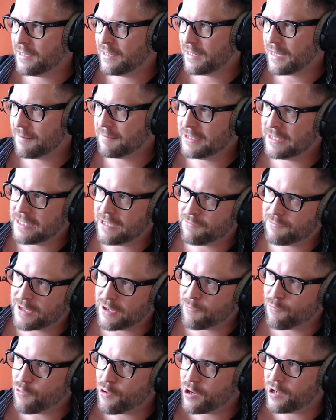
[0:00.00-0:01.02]
I mean,
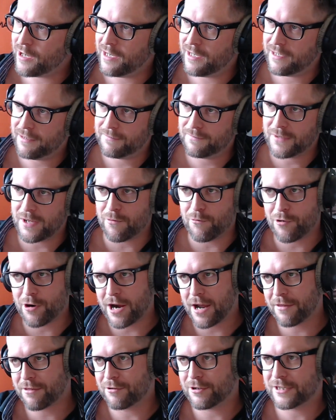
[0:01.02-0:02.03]
there were
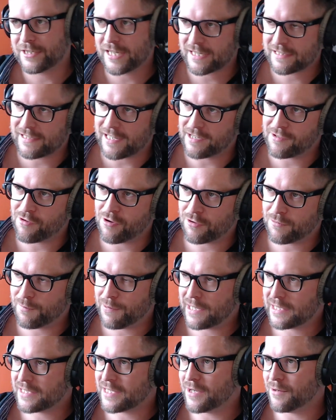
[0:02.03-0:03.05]
other attacks like
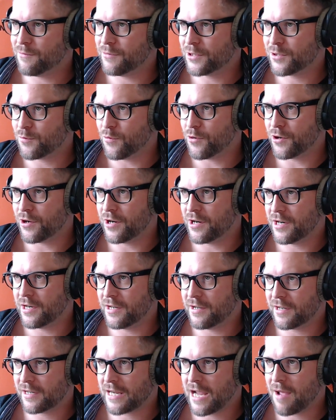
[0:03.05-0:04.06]
NotPetya, which
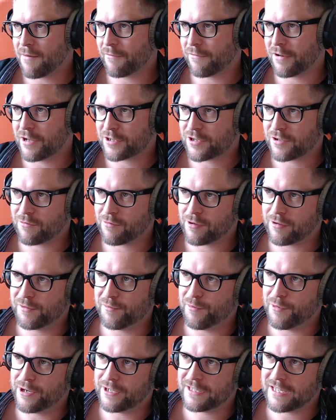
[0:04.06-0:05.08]
were camouflaged as
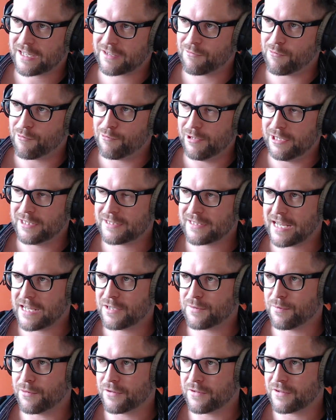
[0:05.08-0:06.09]
ransomware attacks, and were really
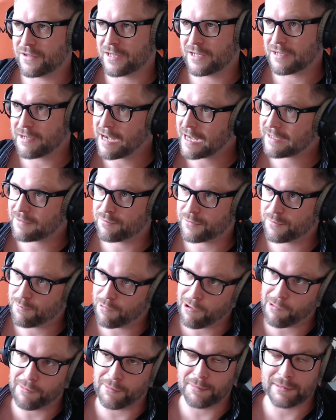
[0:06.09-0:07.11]
state-sponsored attacks
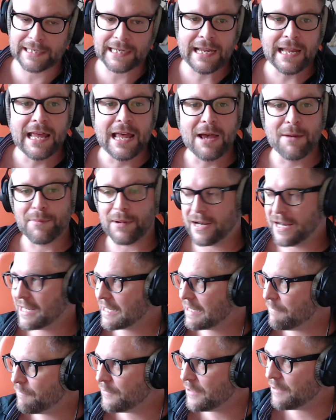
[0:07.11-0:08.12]
probably. But
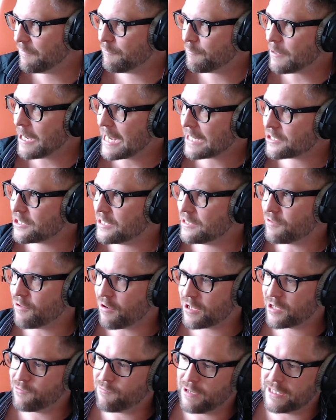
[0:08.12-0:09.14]
like if we're actually
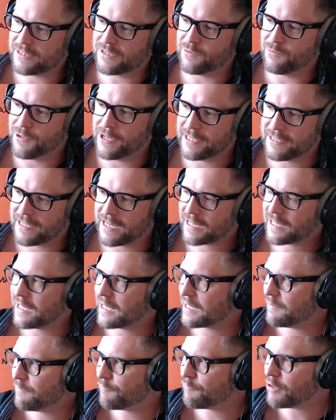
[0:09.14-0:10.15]
talking a ransomware attack,
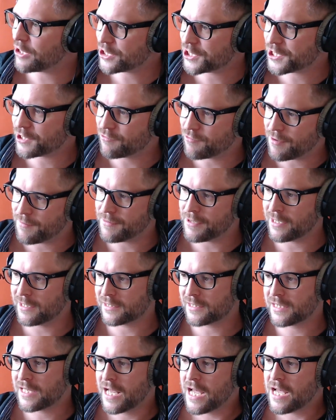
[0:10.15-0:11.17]
like if Russian
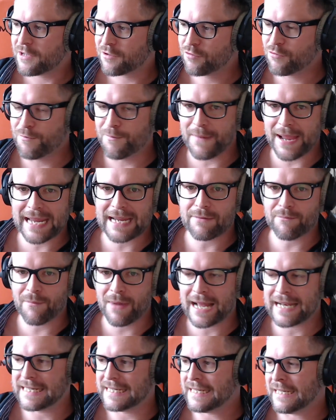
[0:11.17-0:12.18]
criminals to make
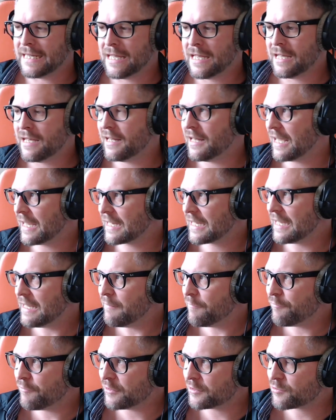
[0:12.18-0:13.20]
money like
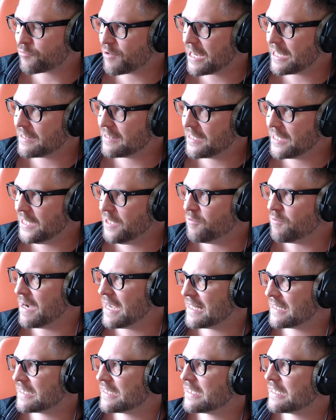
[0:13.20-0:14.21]
infiltrate the
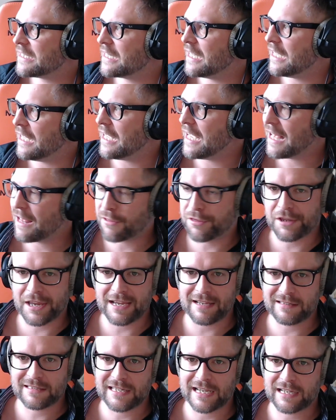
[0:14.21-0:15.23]
US
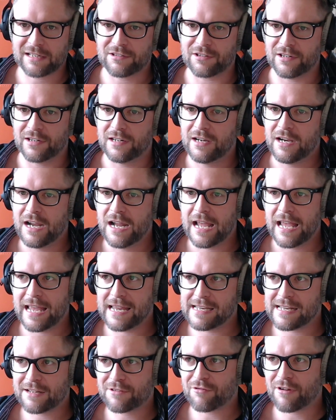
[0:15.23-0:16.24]
healthcare sector
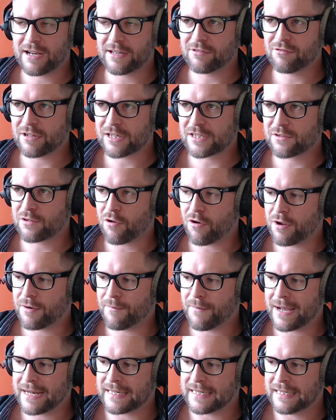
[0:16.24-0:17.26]
and they're trying to extort
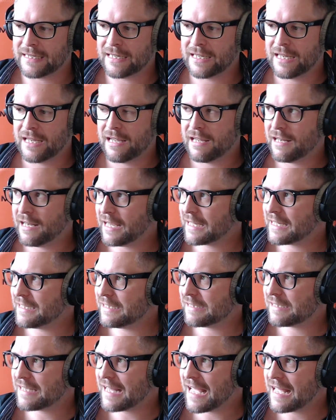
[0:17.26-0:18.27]
money, like
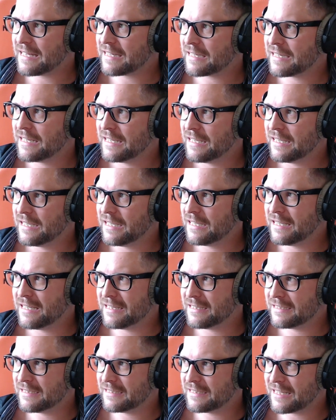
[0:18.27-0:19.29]
that's
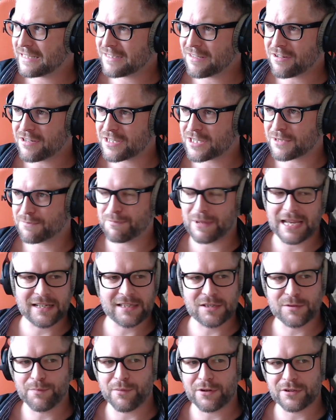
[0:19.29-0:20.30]
not a
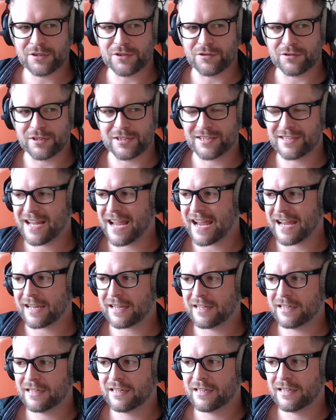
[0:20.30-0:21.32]
state-sponsored
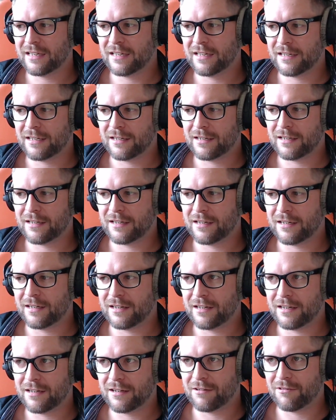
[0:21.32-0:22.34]
attack,
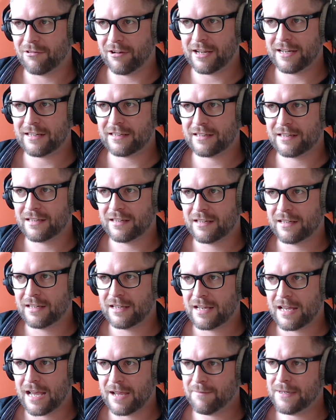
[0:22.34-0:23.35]
right?
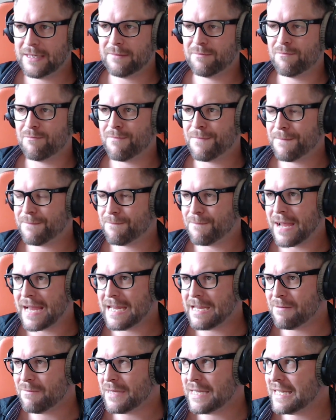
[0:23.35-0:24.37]
I mean,
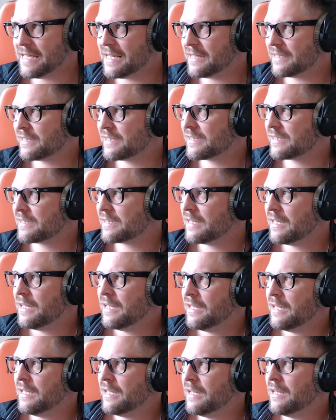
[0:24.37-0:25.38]
maybe
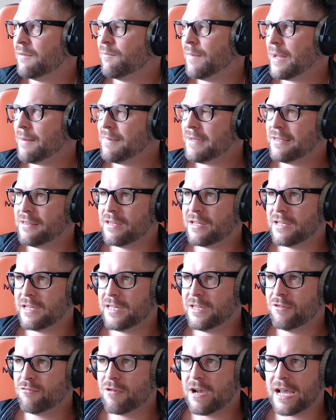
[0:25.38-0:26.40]
the
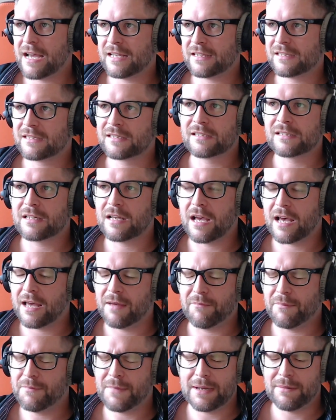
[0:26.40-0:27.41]
US,
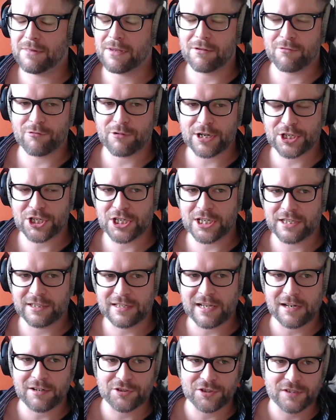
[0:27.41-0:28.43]
maybe the Russian
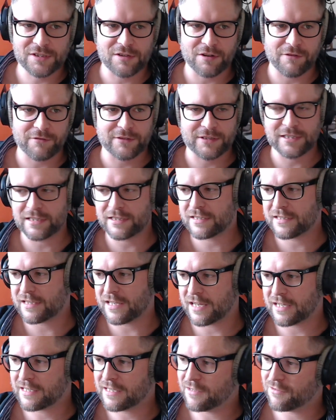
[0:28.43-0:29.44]
intelligence services,
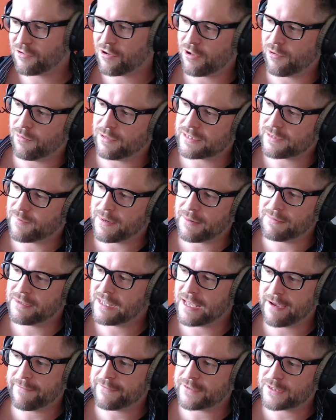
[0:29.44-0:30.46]
like the internal ones, maybe
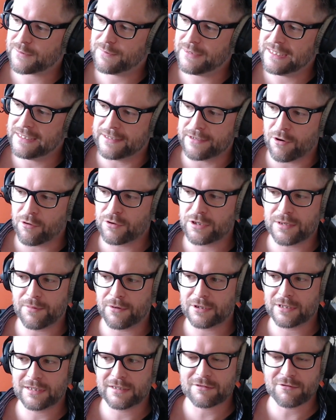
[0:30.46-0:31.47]
the FSB knows
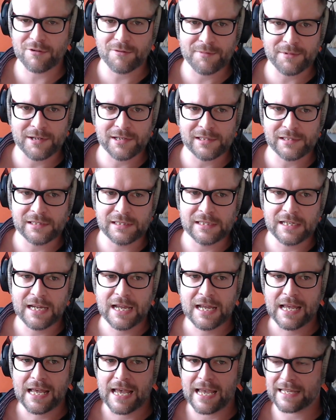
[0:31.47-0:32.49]
about these criminals
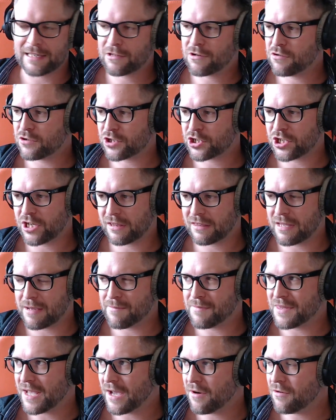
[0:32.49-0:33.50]
and could shut
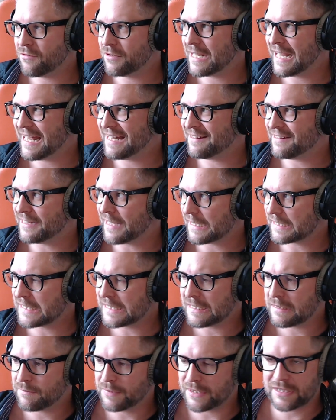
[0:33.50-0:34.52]
them down and
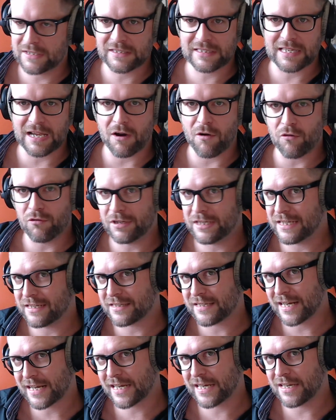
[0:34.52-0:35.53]
doesn't because they're only
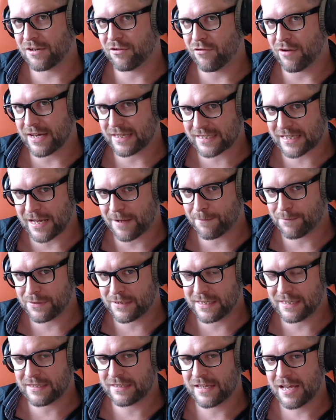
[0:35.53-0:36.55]
attacking US
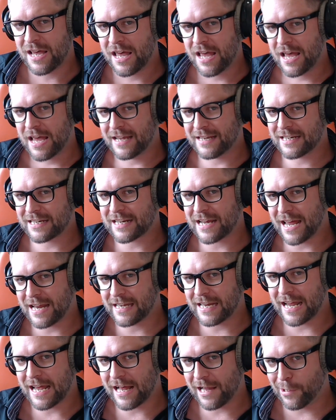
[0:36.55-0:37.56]
companies, and it kind
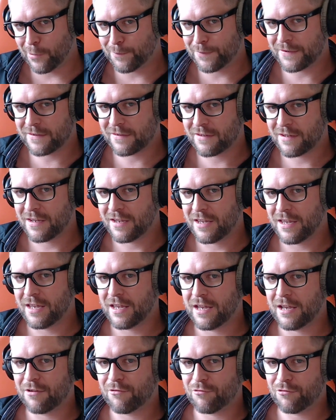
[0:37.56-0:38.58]
of helps
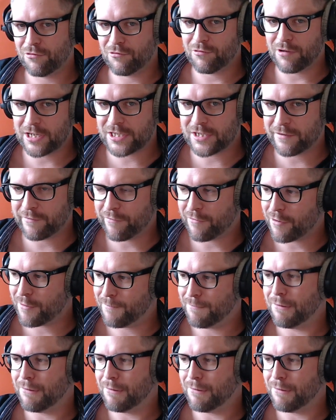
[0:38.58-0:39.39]
Russian foreign